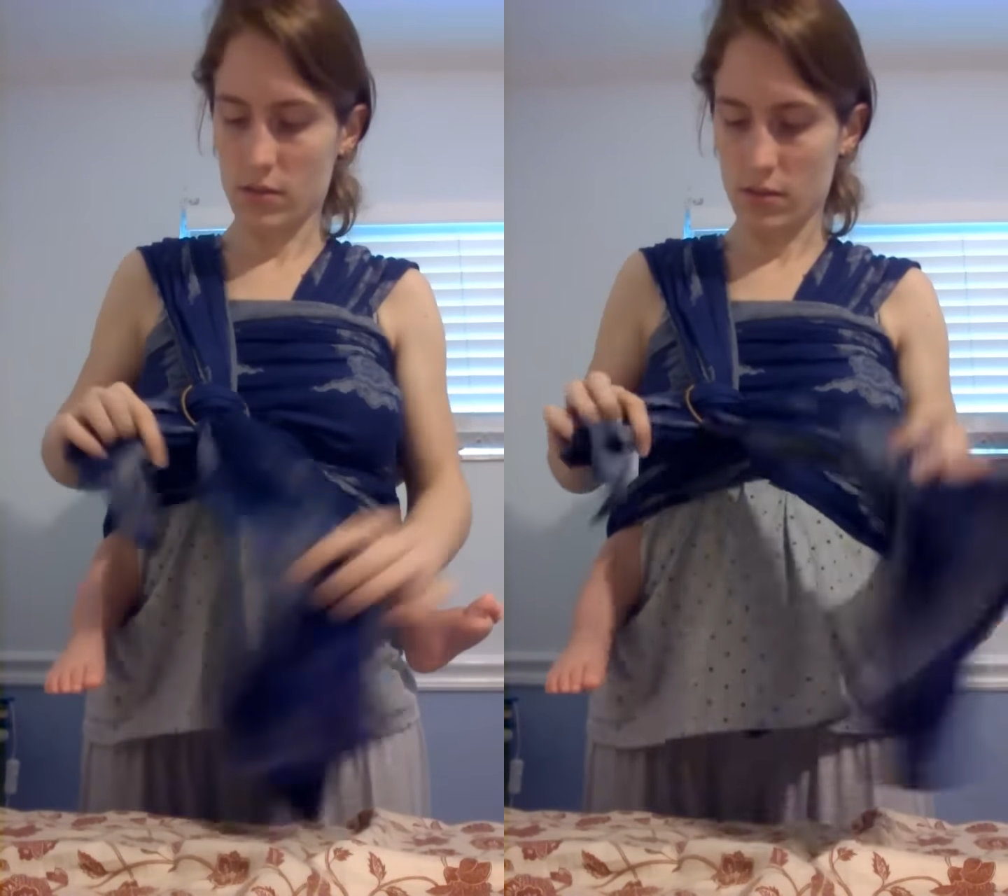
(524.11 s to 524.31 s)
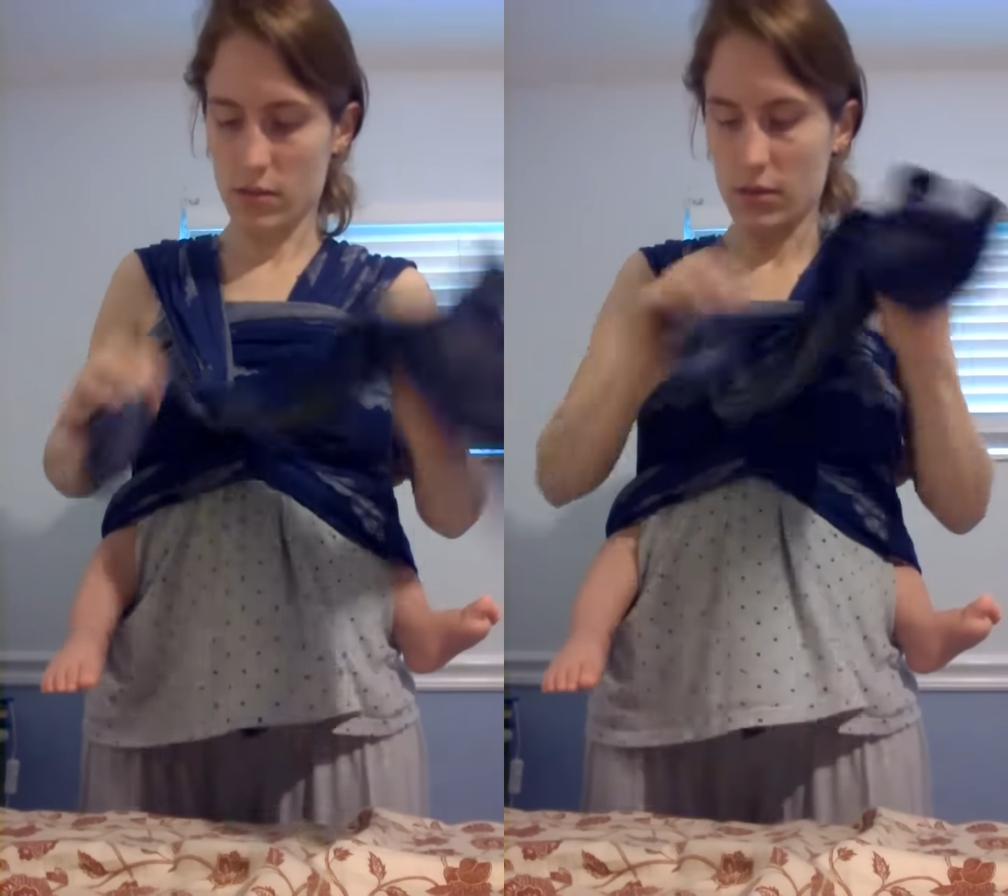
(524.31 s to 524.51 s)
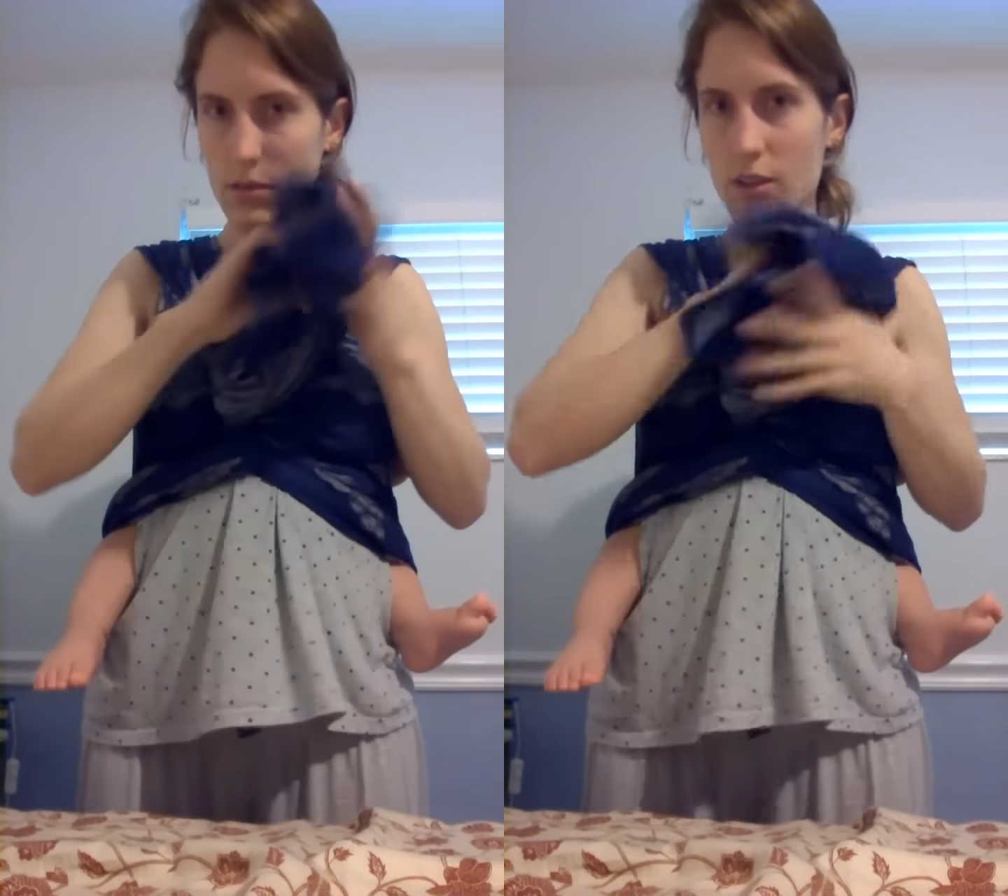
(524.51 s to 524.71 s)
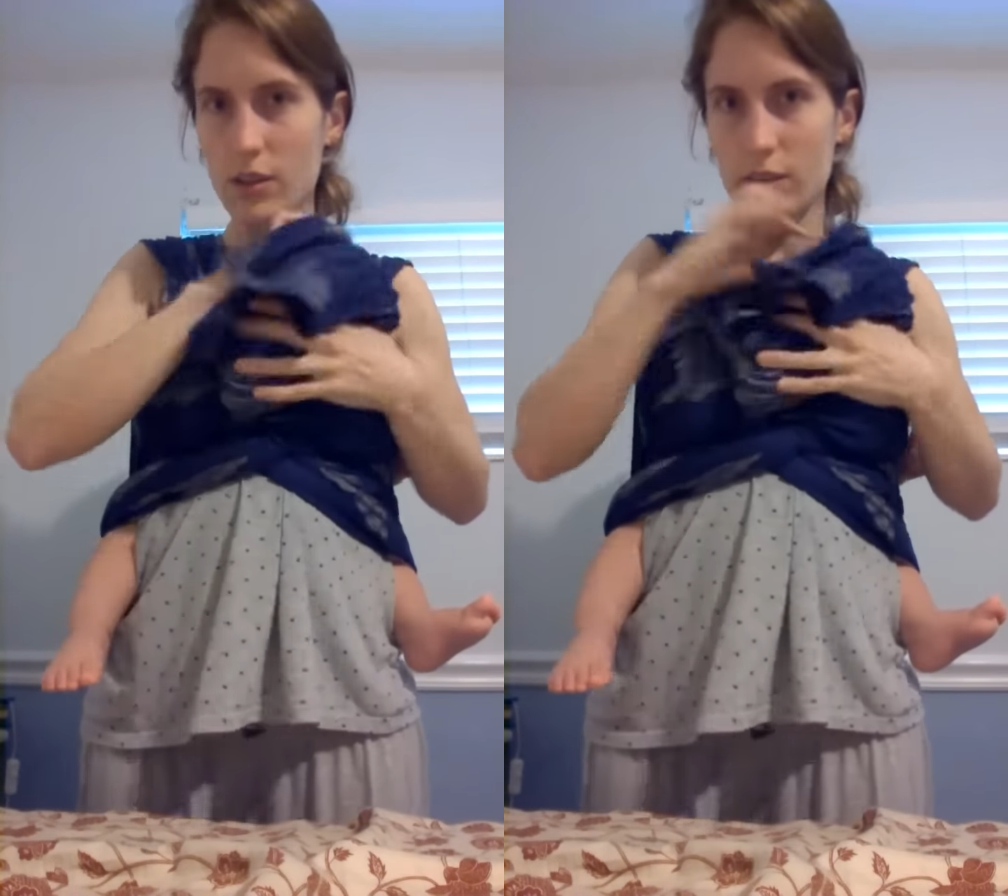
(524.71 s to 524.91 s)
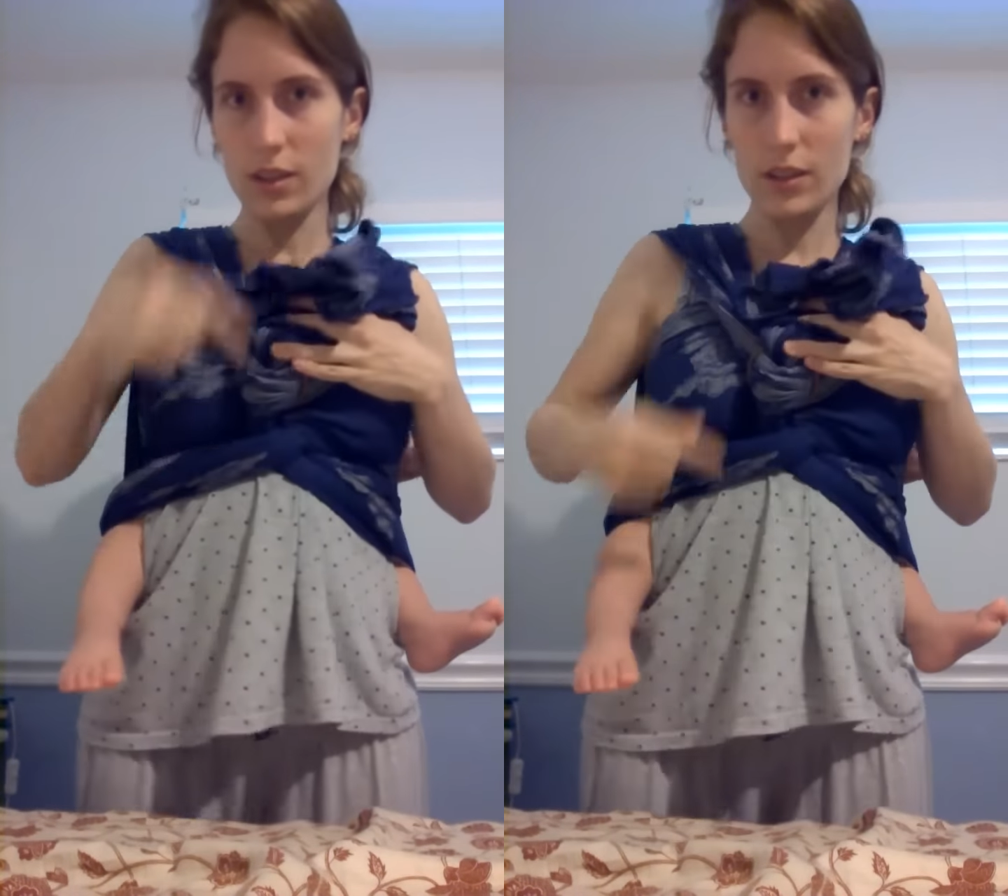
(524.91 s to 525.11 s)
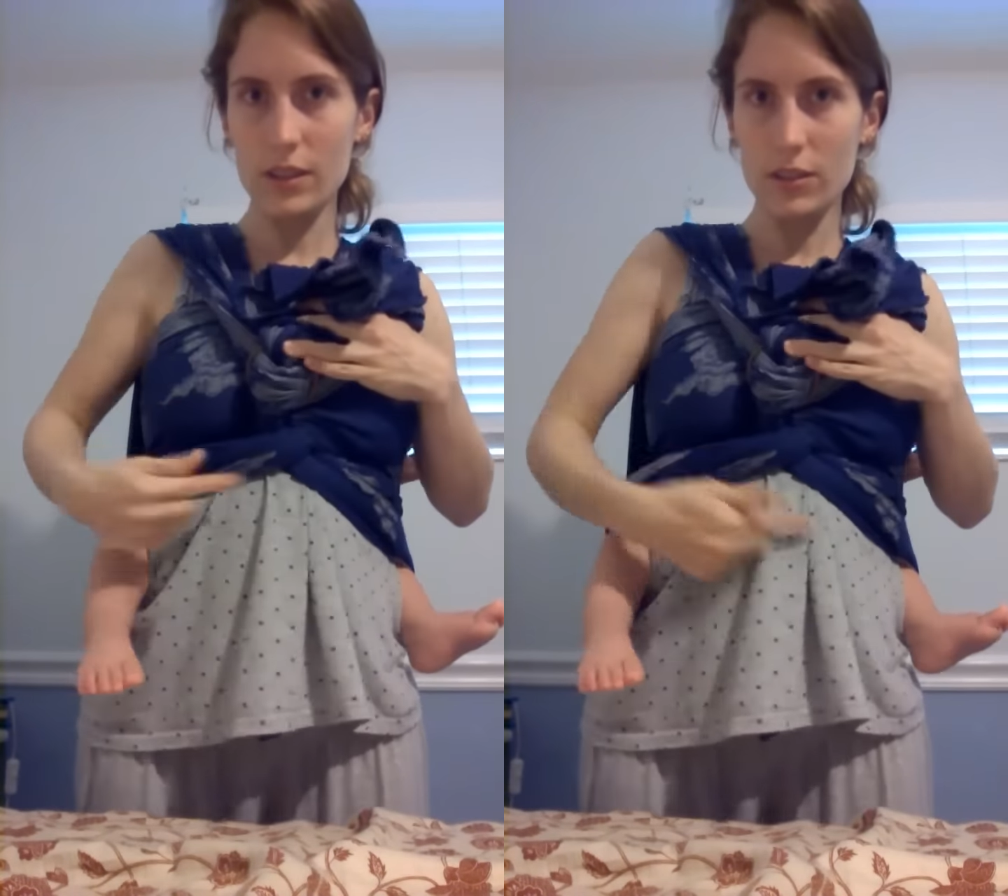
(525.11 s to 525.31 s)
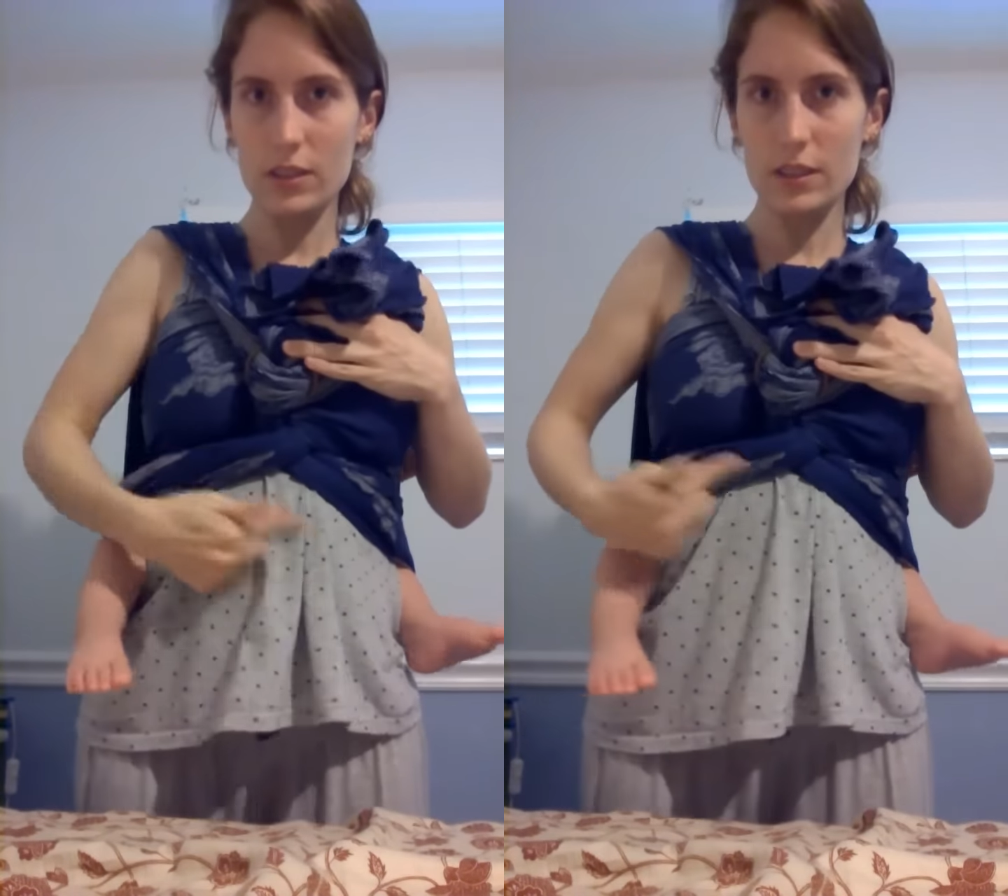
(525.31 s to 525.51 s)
look, it looks exactly